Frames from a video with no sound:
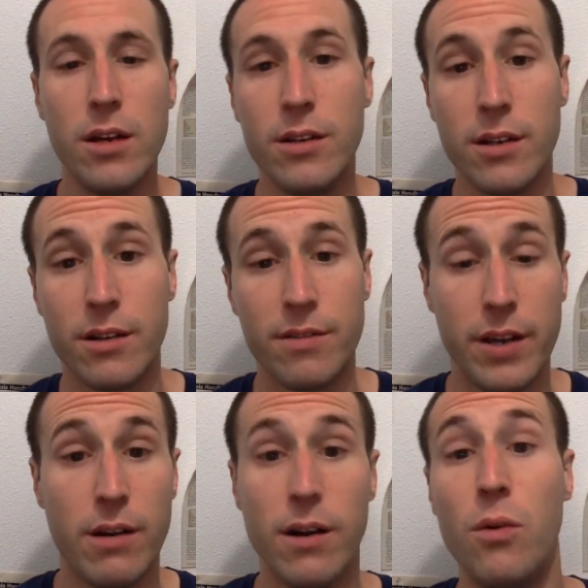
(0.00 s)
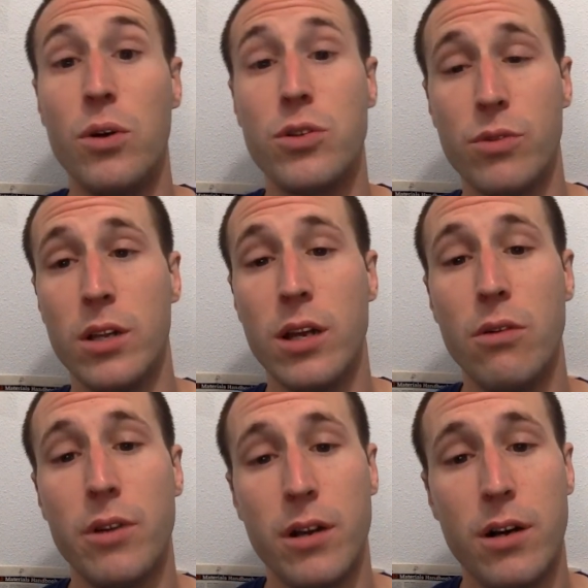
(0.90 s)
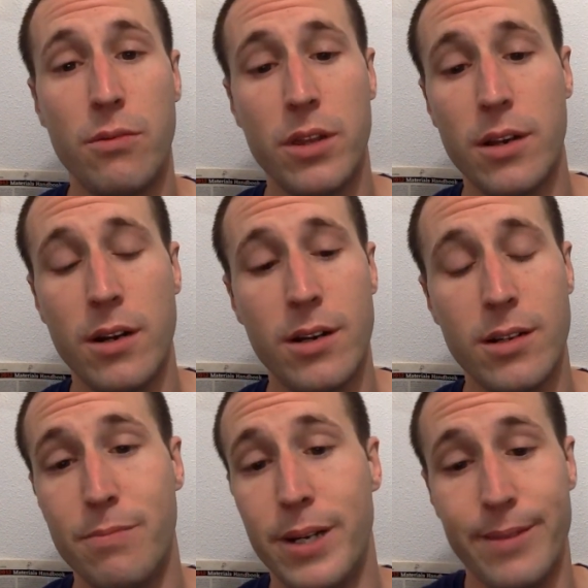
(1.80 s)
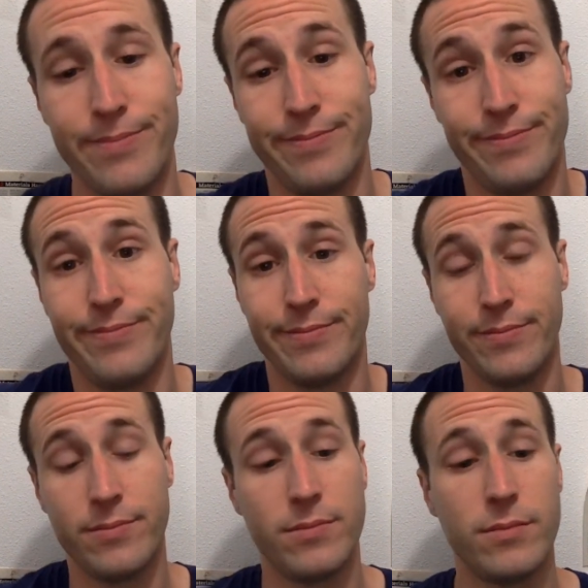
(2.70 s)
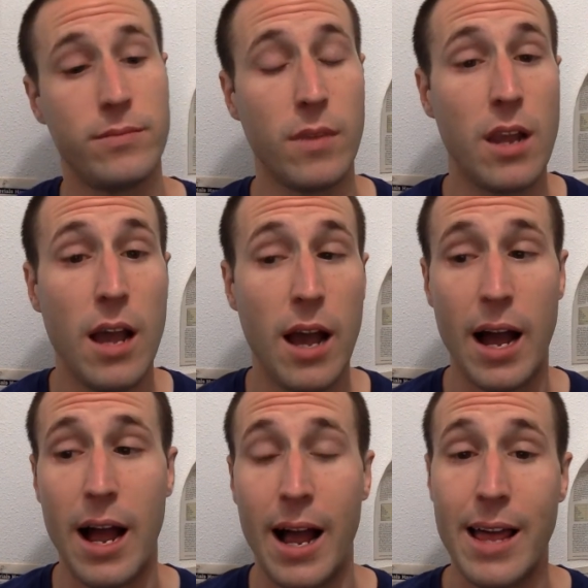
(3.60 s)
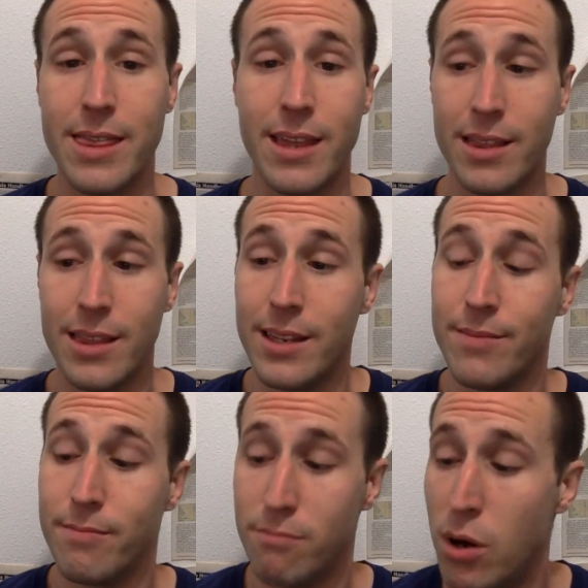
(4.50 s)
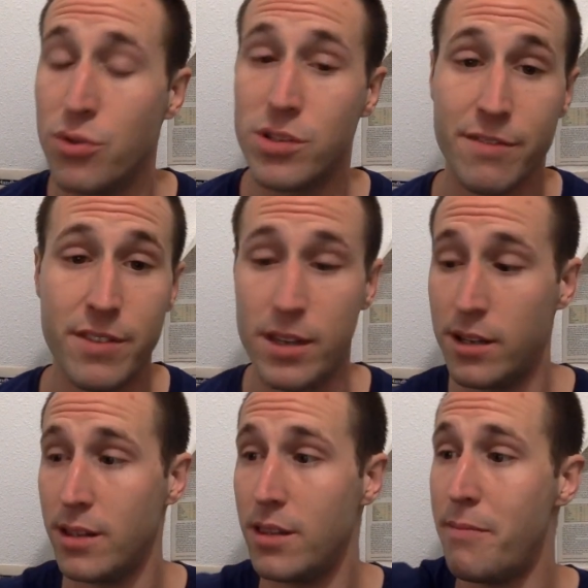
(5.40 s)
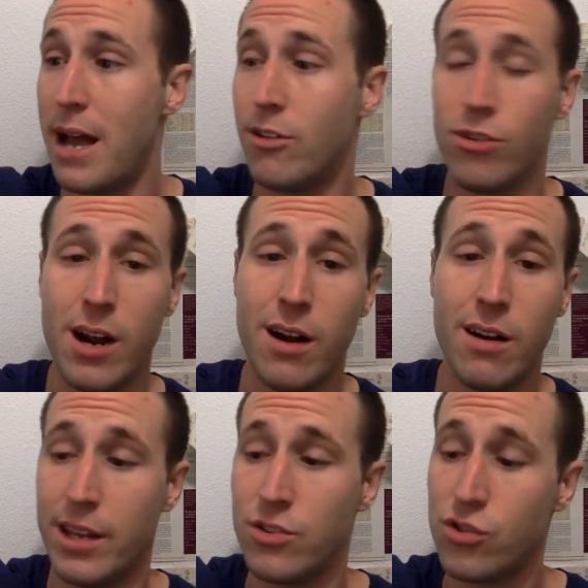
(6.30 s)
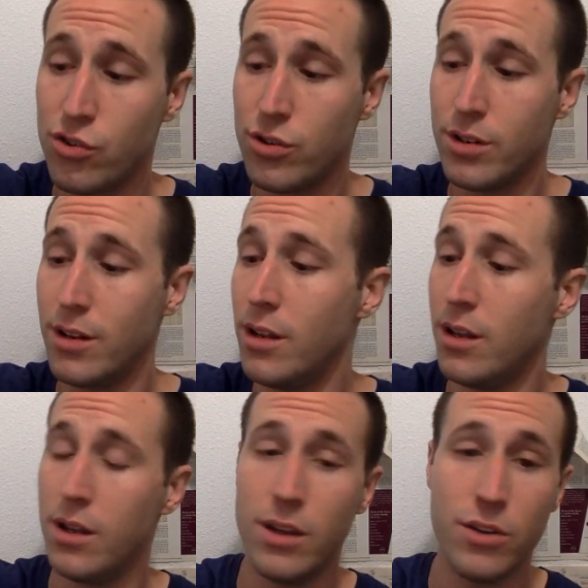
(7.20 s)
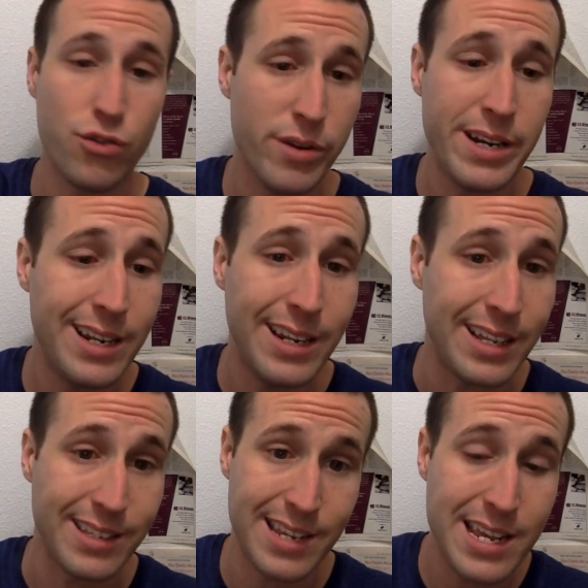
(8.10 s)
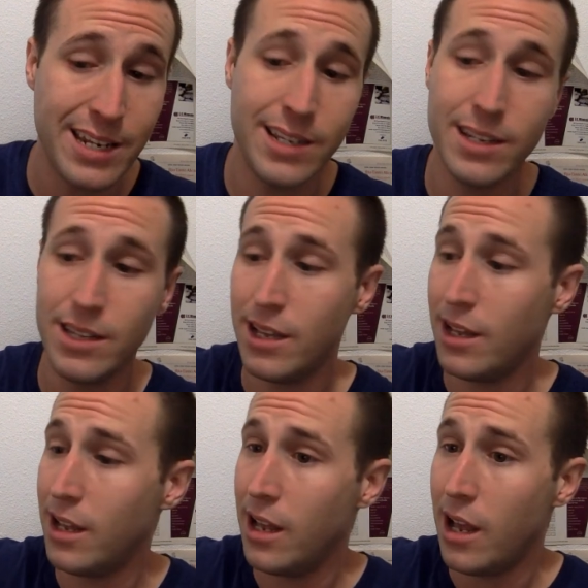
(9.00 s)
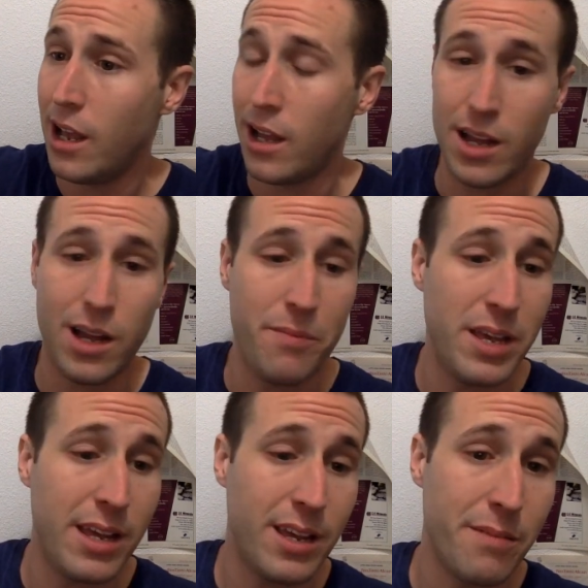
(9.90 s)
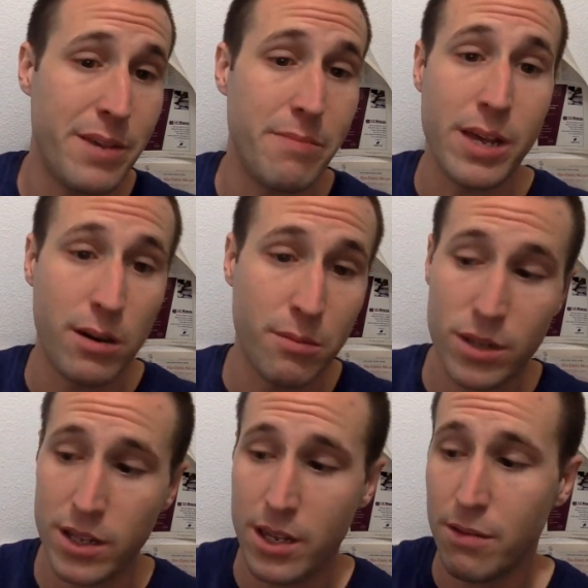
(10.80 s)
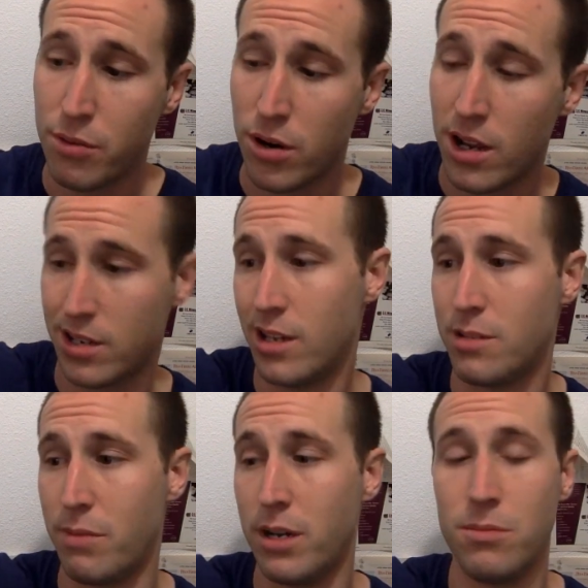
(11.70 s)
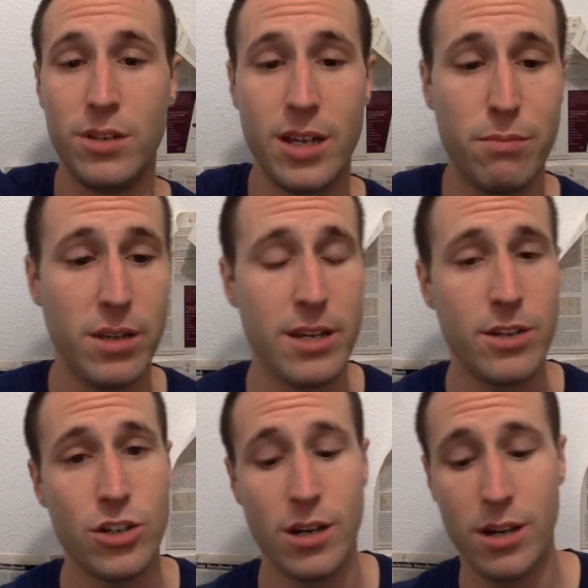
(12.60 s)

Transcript: to figure out what's really going on with the knots, but I think that most of the badger hair is treated, it's heated, it could be minimally processed, minimally bleached,